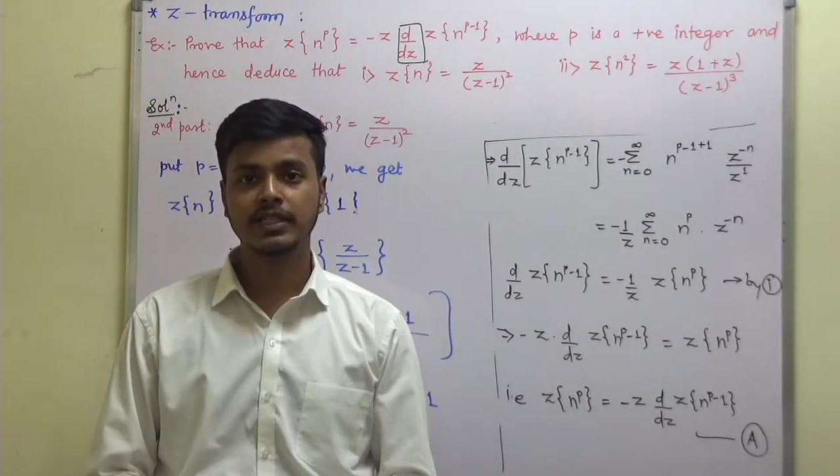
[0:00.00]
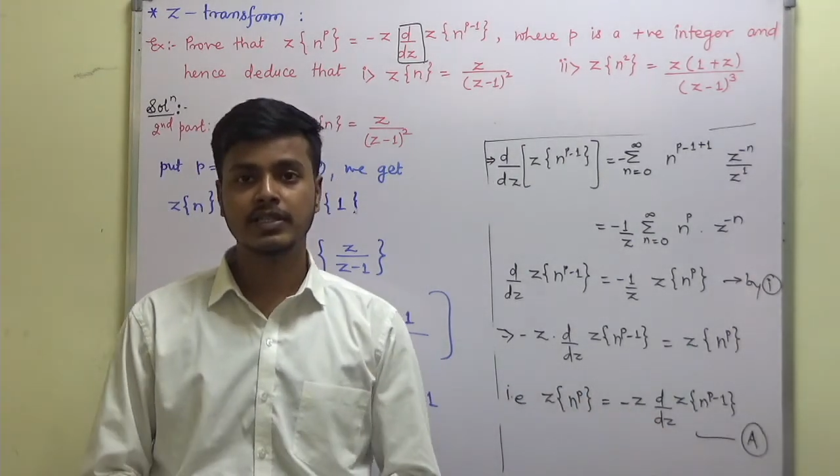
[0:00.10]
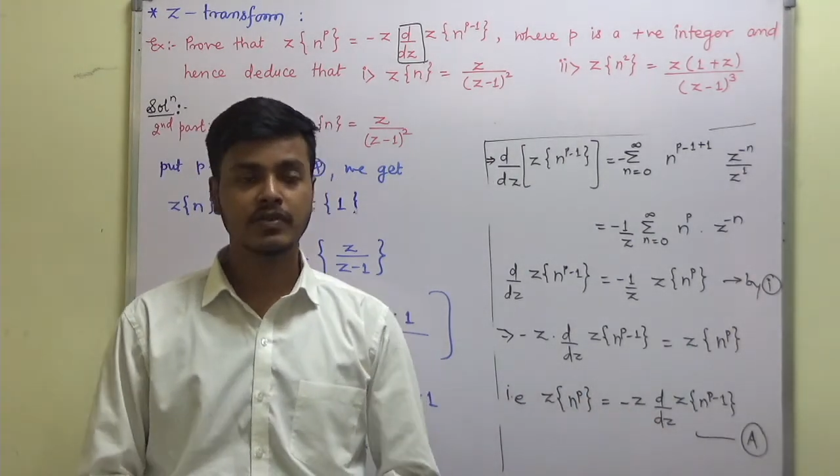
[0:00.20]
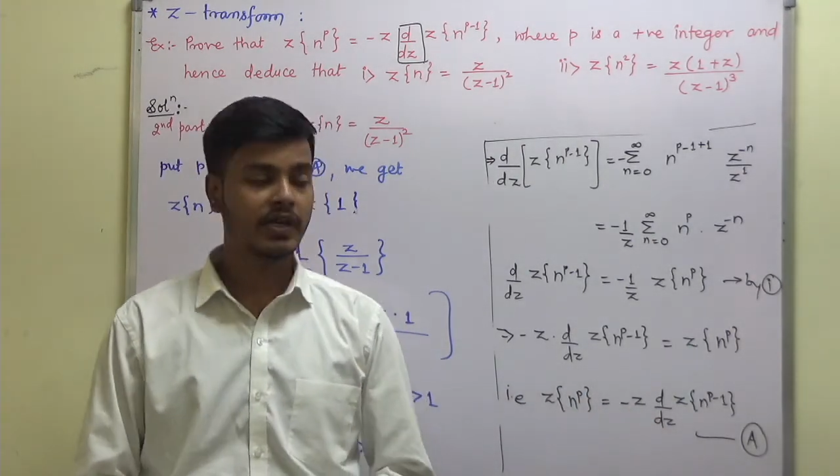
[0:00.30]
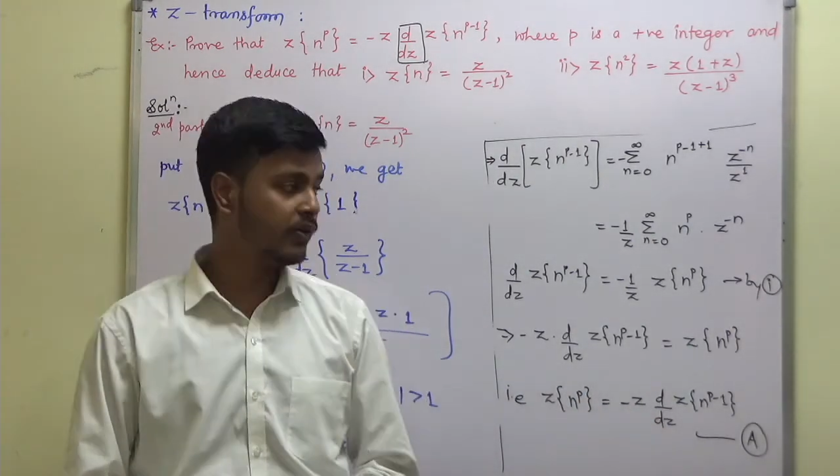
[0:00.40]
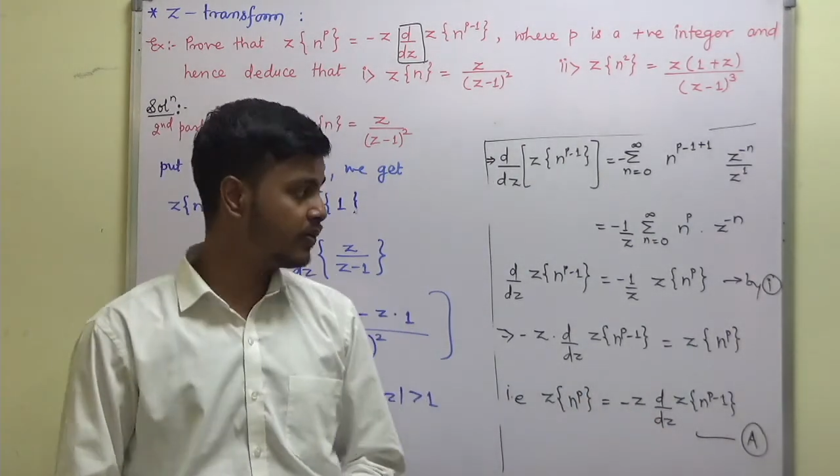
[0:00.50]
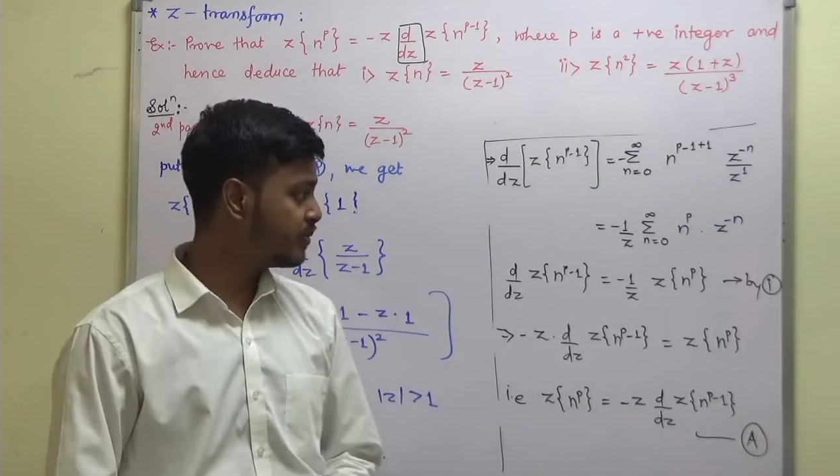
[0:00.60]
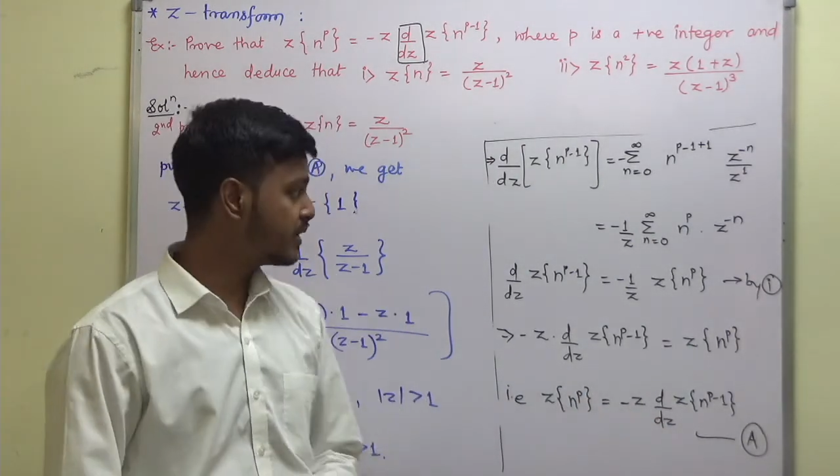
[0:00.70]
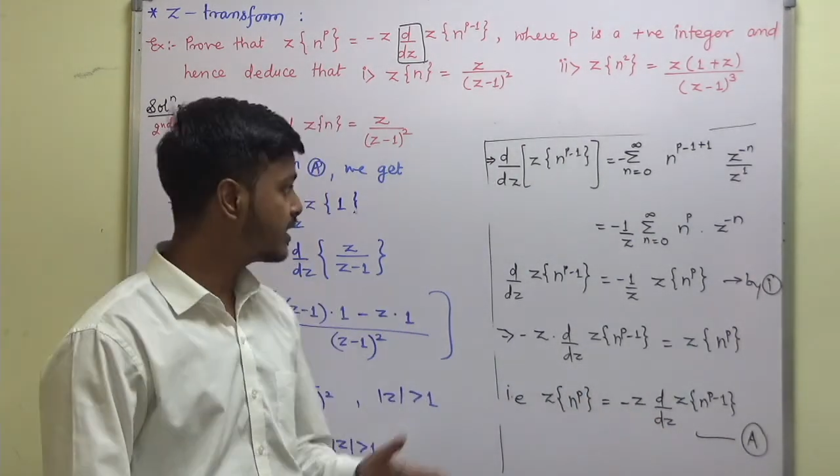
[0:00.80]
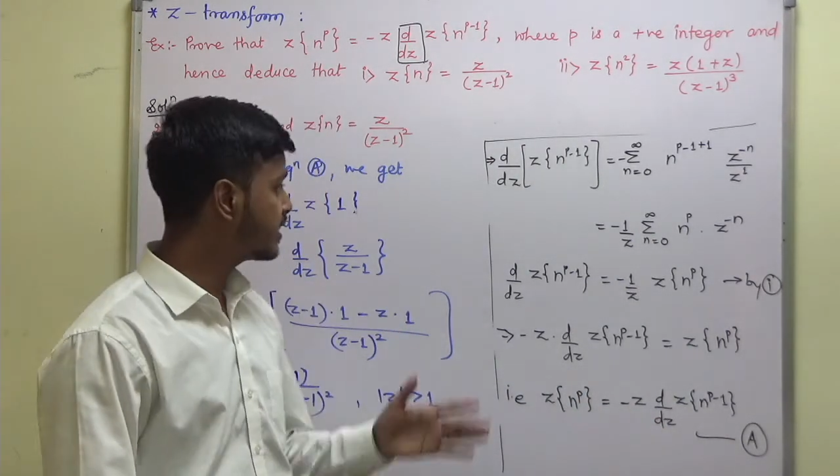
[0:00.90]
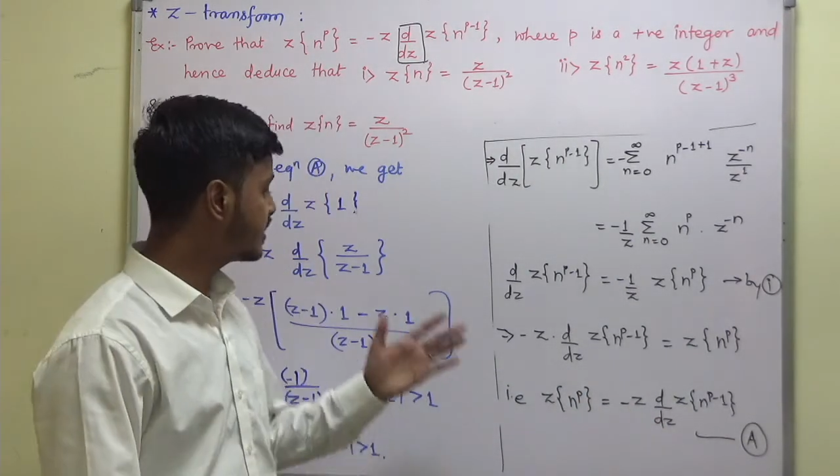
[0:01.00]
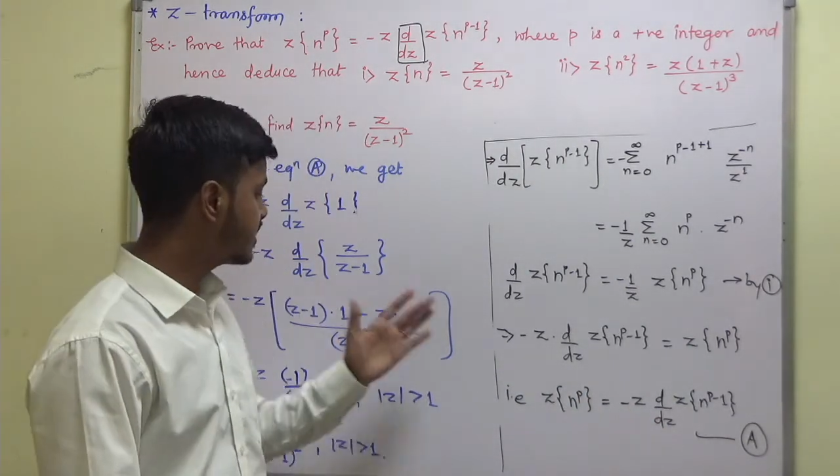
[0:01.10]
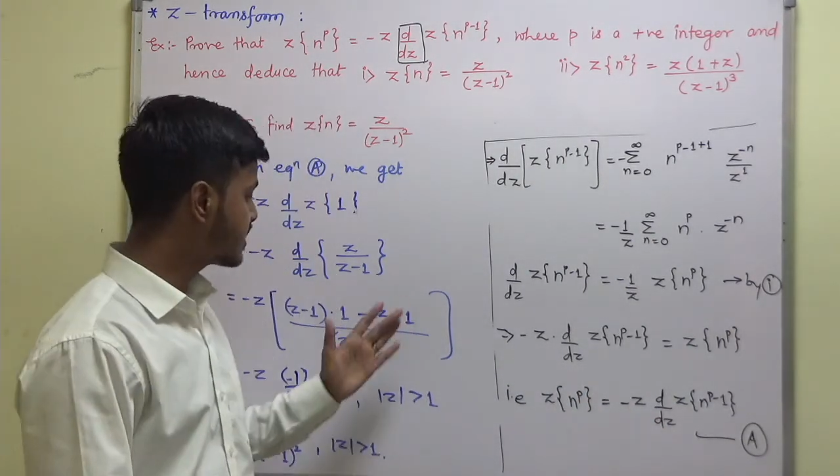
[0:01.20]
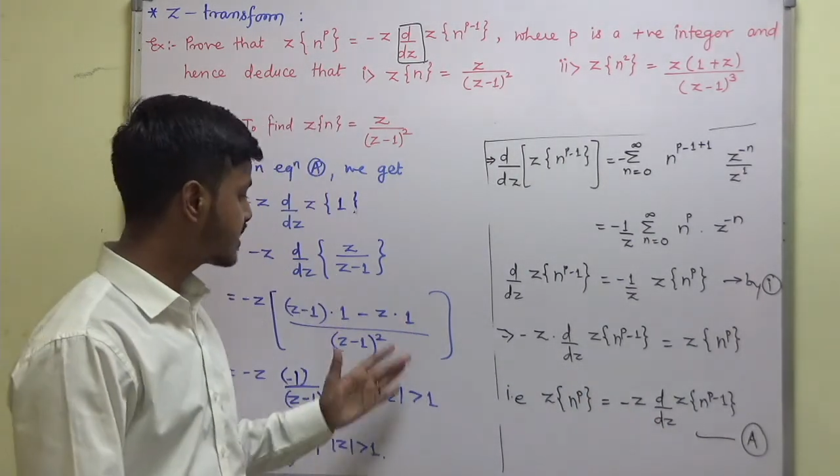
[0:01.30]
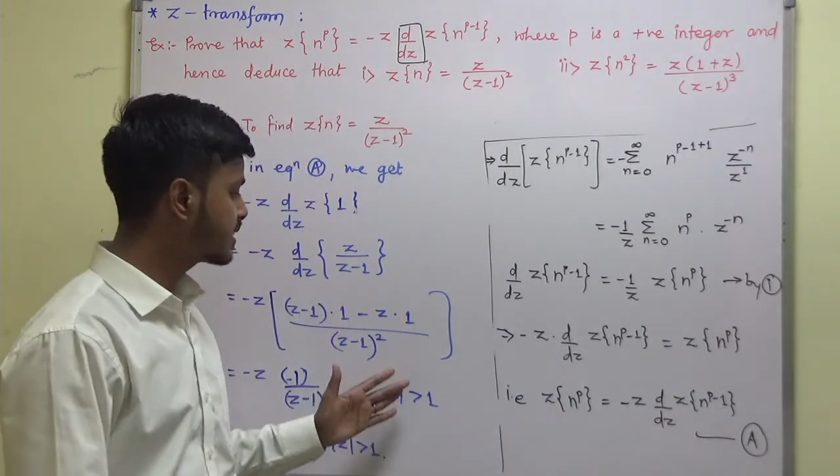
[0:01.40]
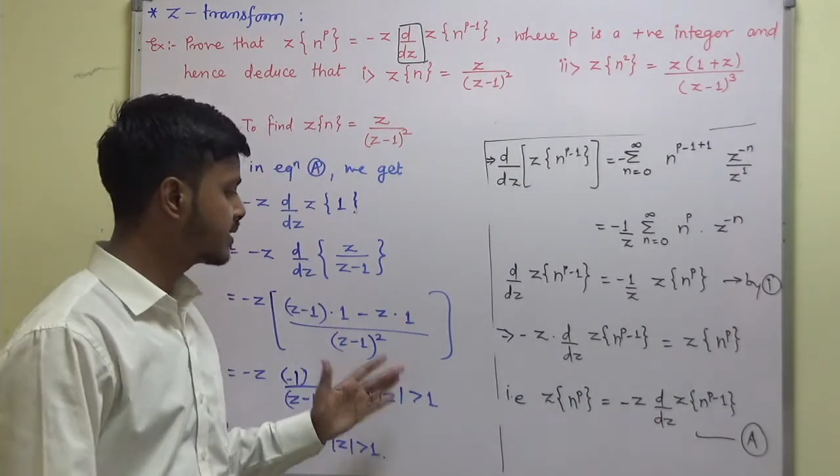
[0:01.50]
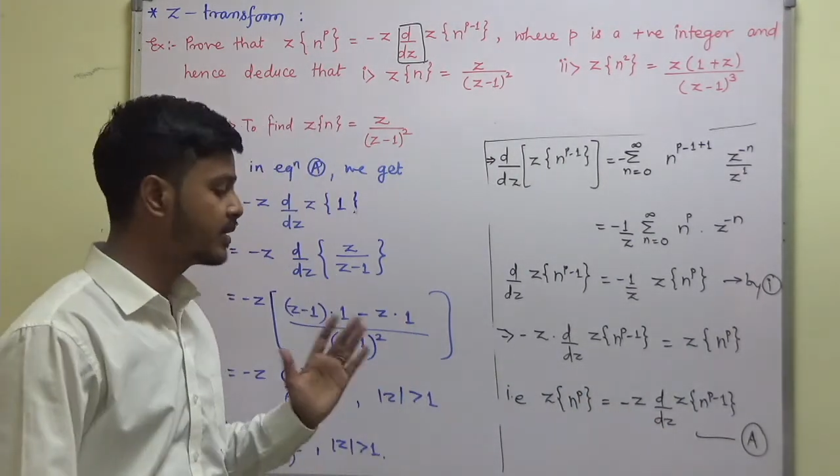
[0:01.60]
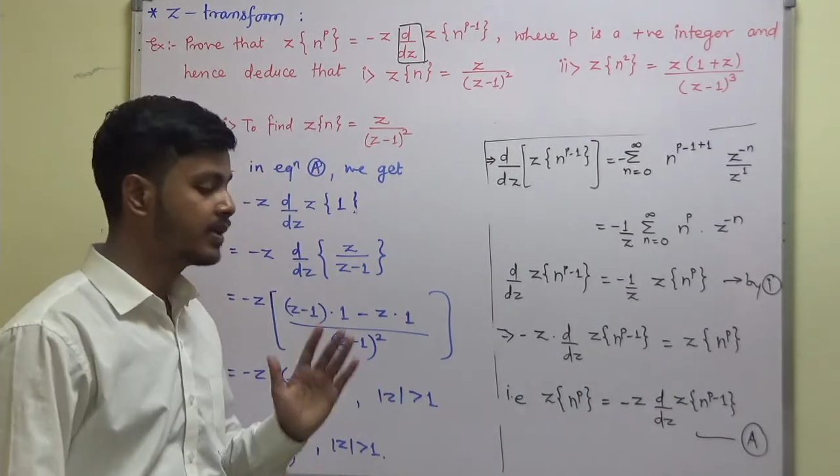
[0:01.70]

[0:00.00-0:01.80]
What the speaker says: So I hope this